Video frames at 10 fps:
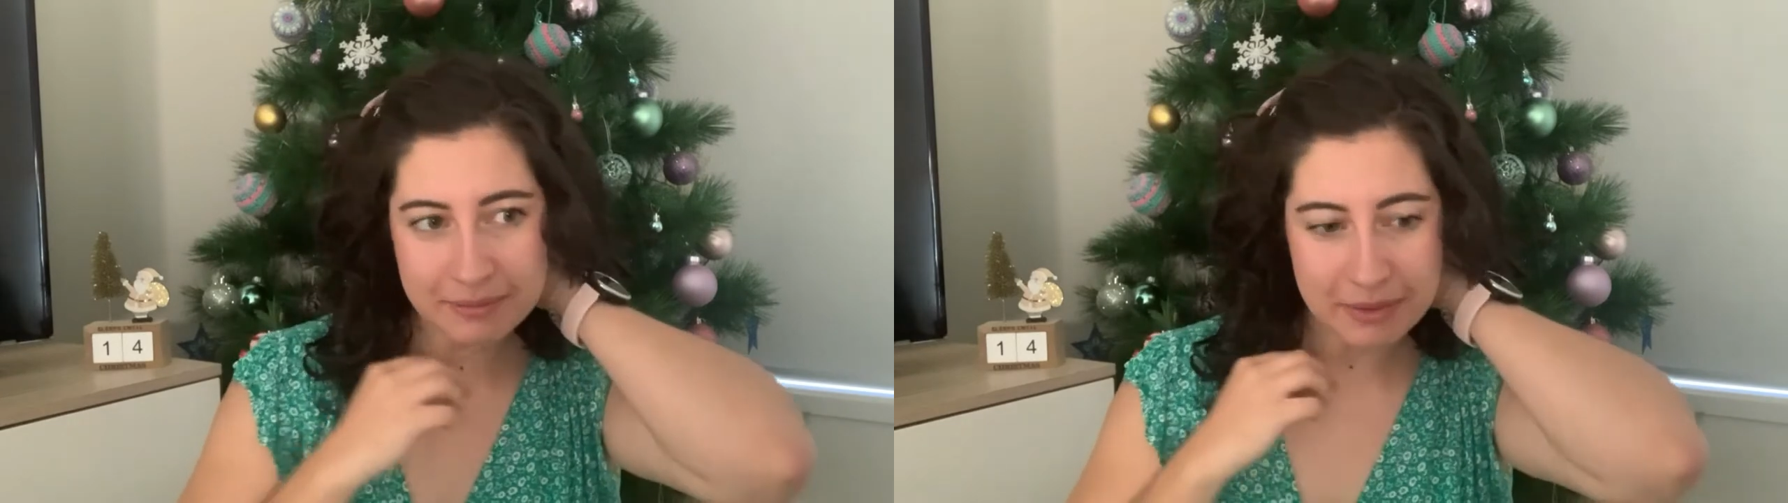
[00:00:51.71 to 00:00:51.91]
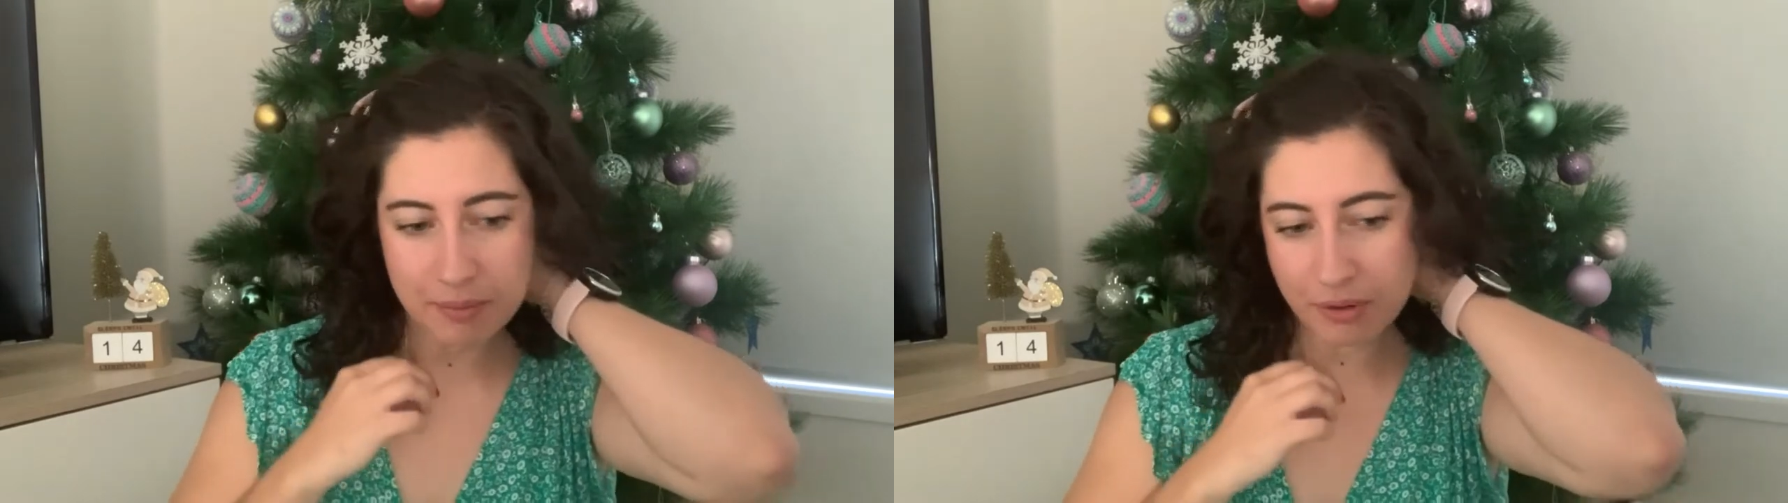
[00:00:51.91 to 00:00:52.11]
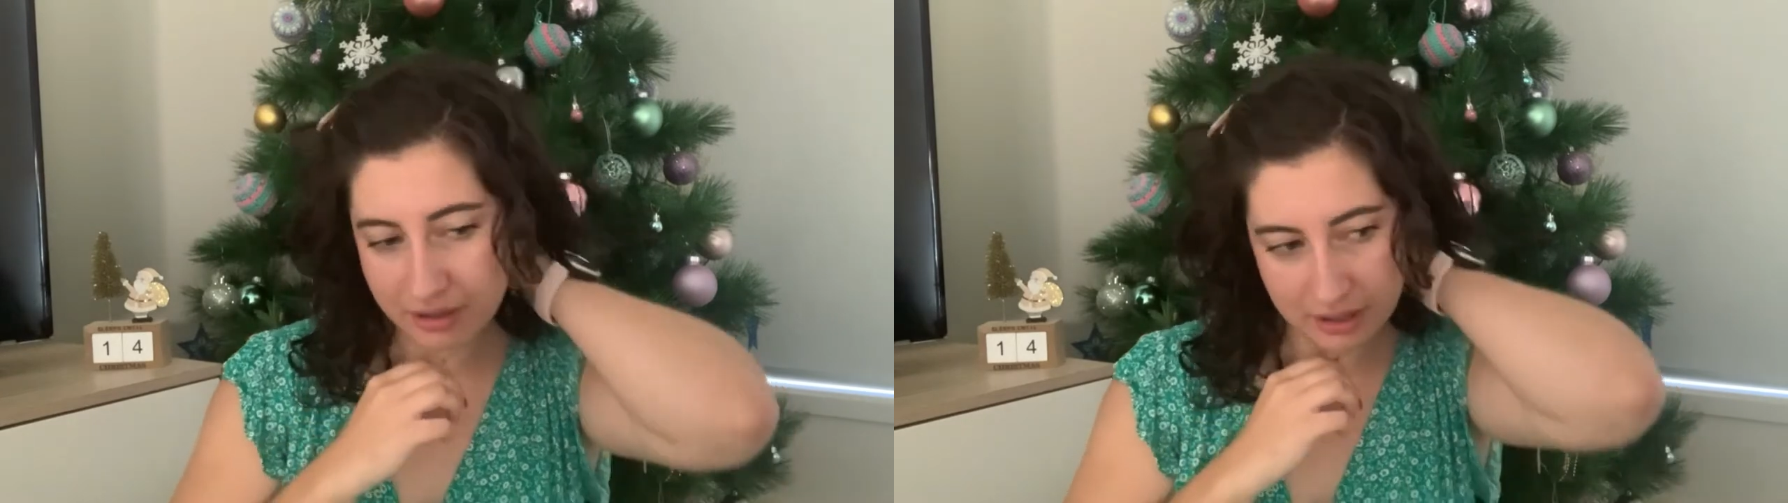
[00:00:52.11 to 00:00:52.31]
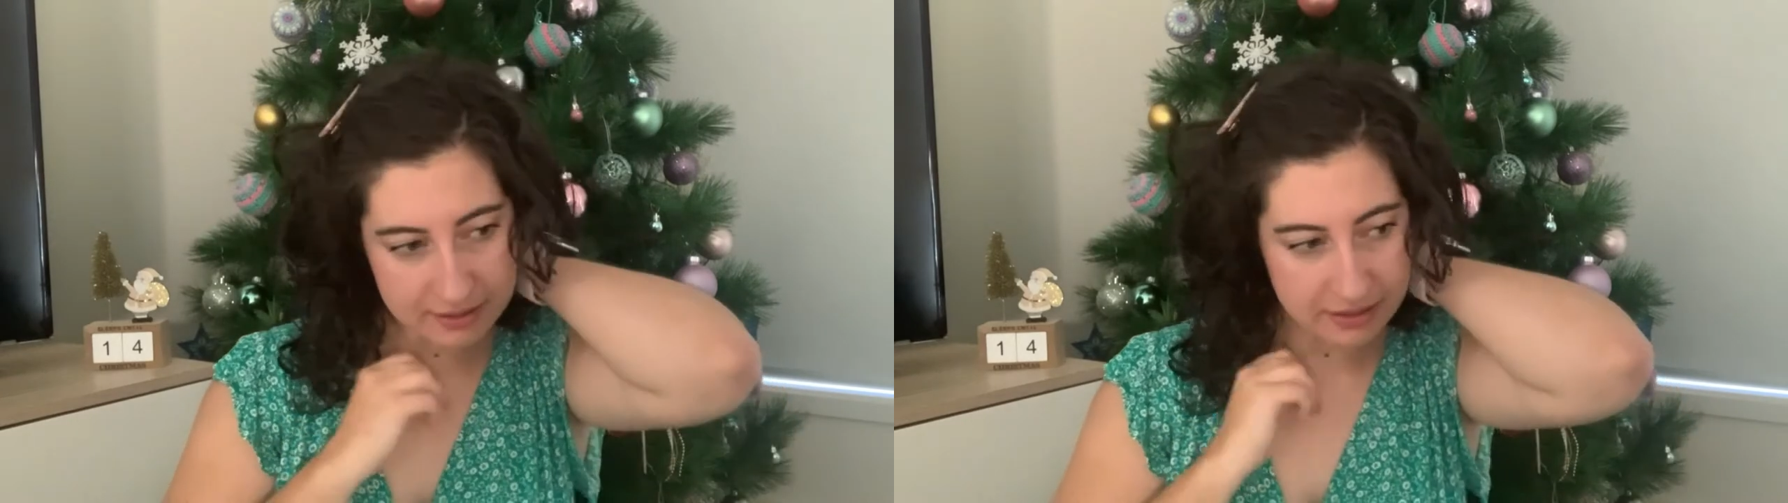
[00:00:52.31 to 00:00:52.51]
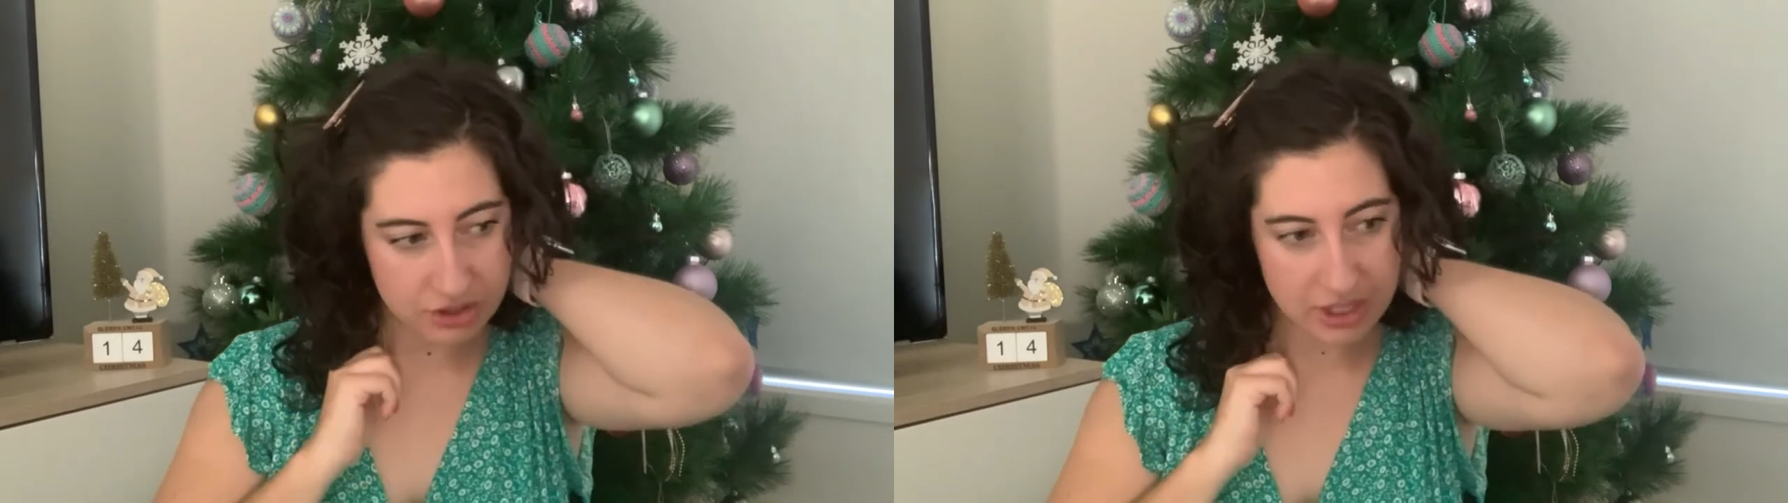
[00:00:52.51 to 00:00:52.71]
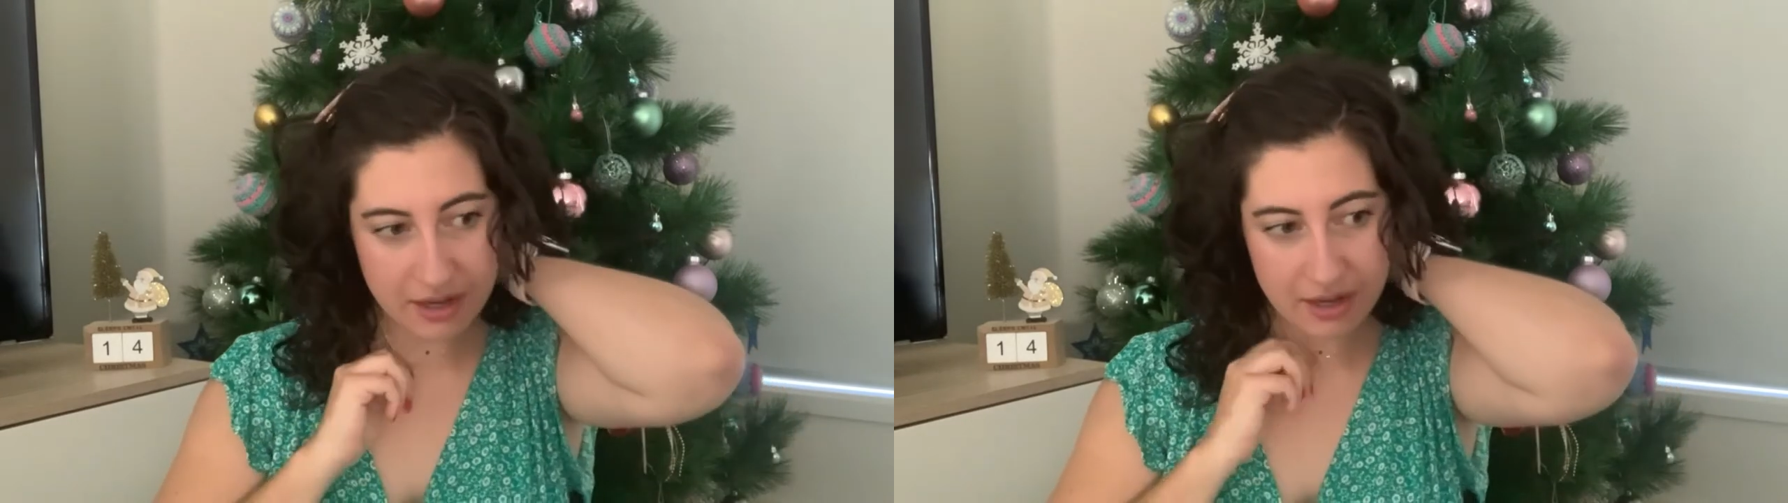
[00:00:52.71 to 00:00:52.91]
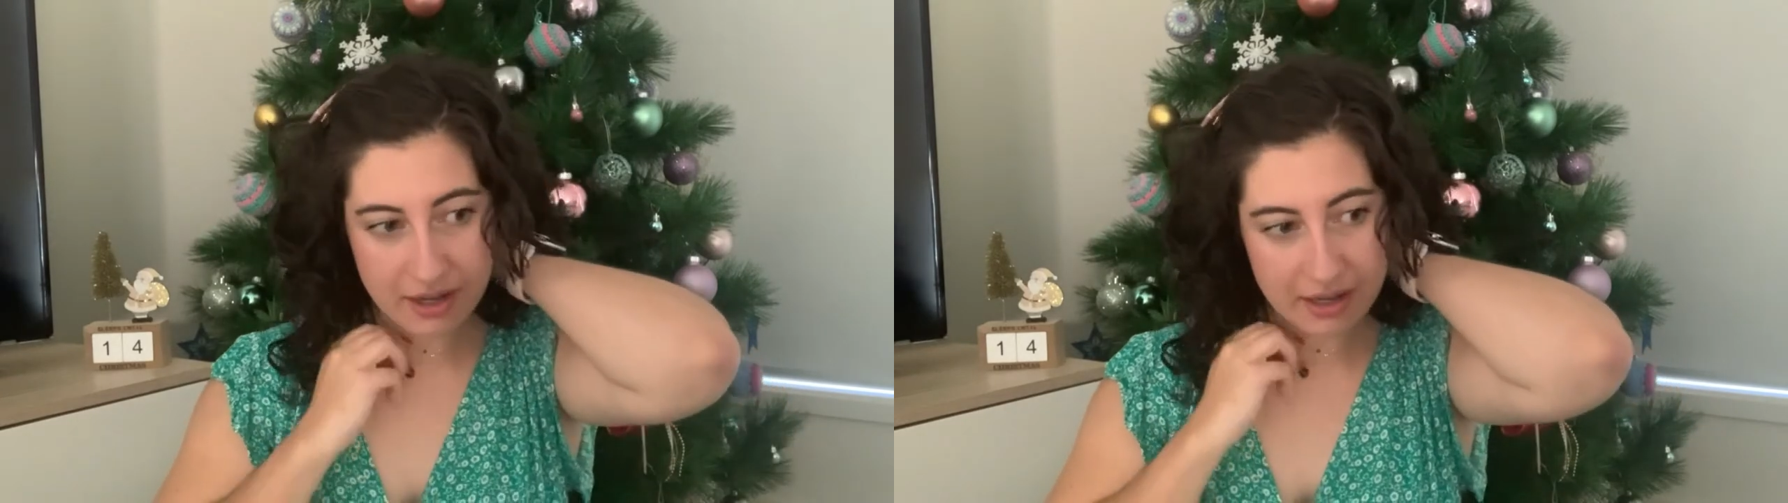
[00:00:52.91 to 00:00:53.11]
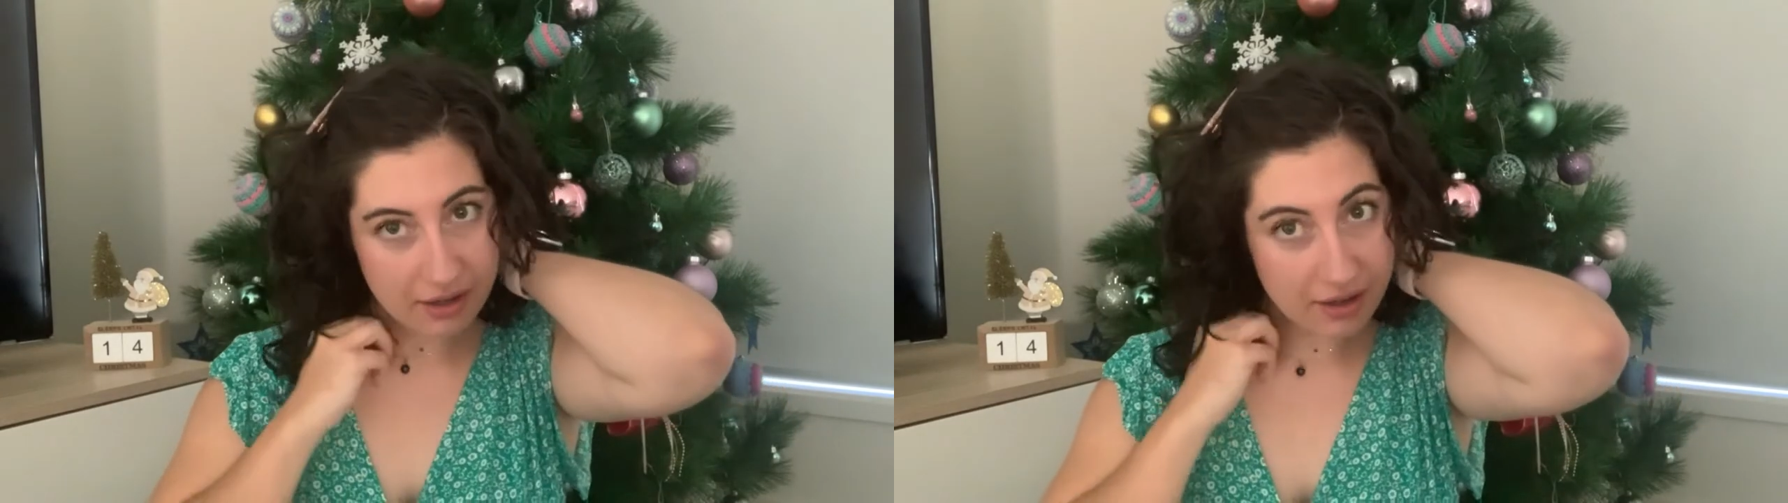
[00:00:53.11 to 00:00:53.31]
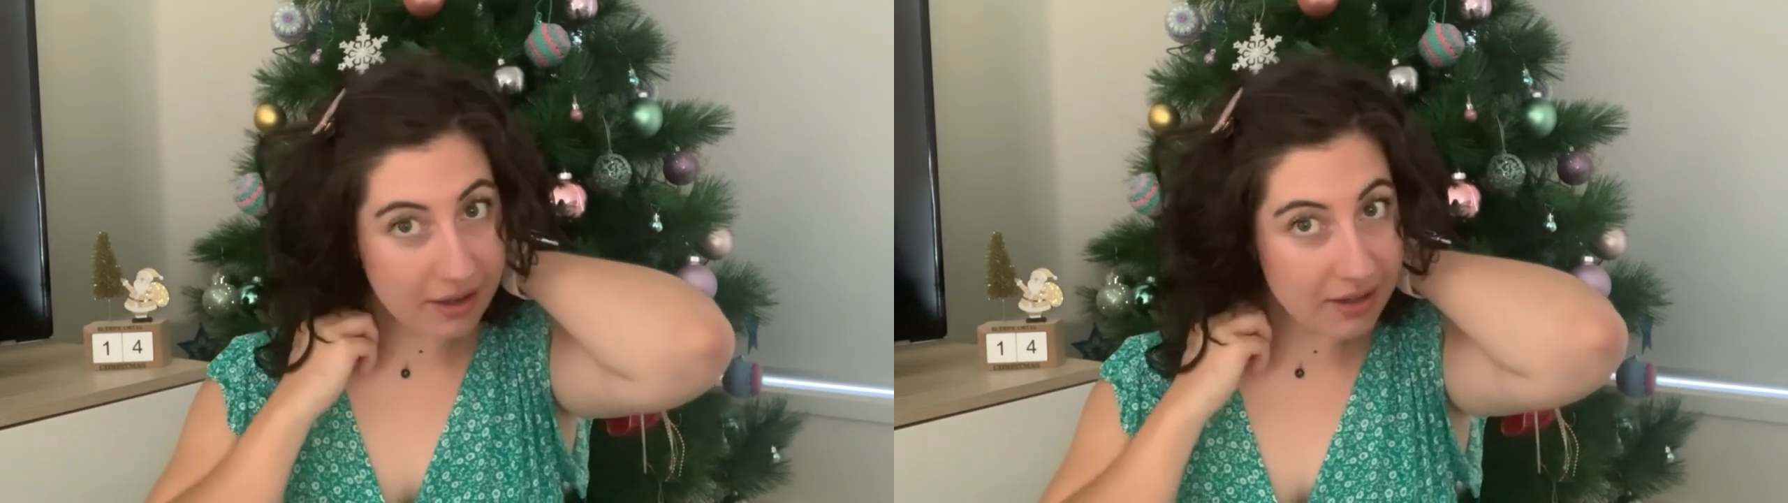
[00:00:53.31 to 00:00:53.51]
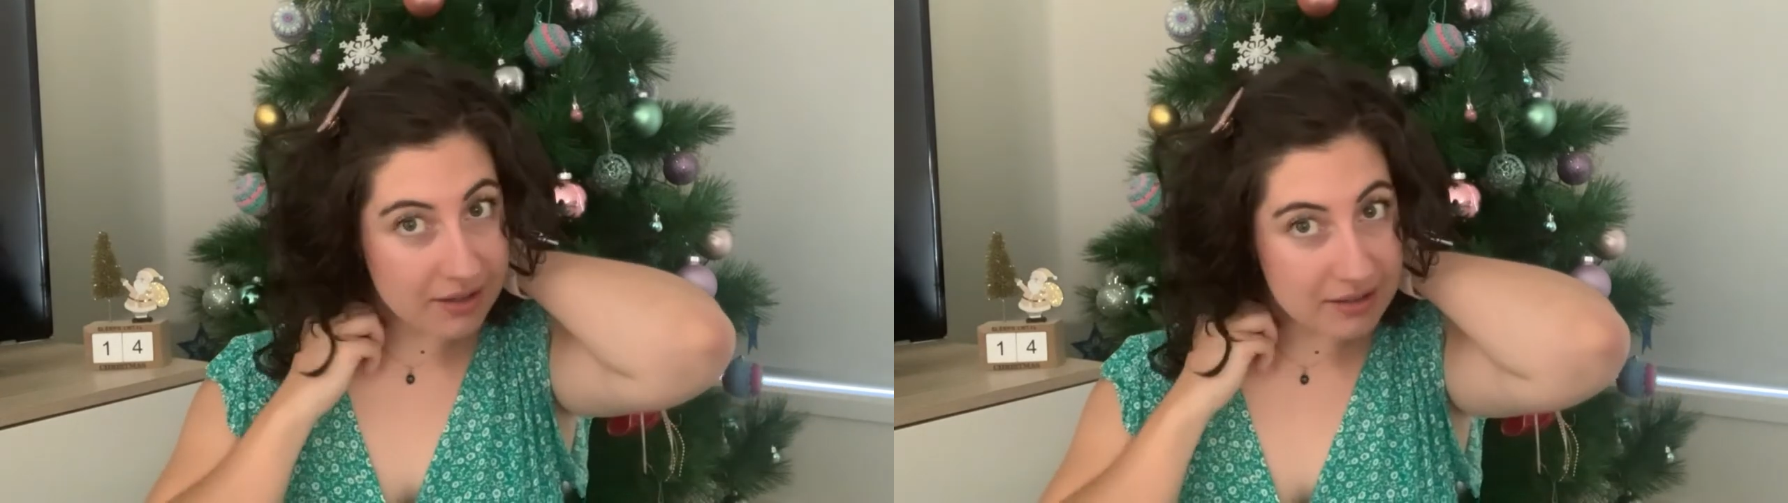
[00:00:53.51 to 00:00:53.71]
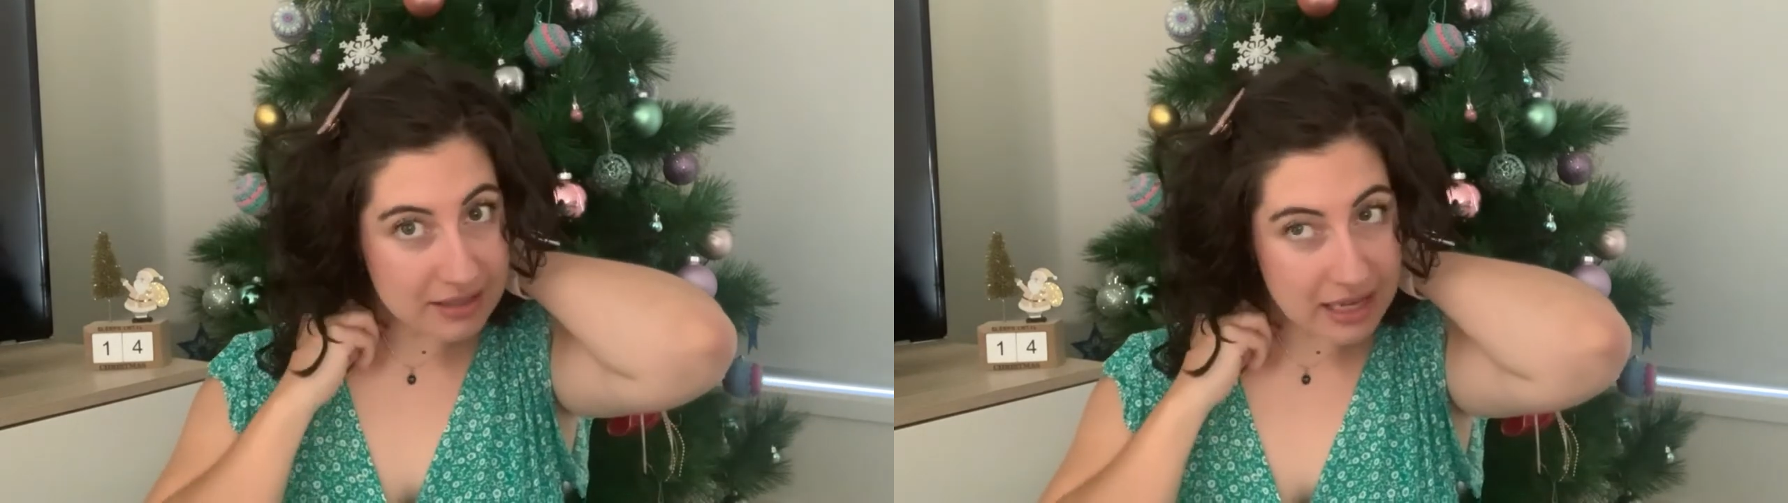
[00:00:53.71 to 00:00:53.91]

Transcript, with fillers: My pronouns are she, her and hers.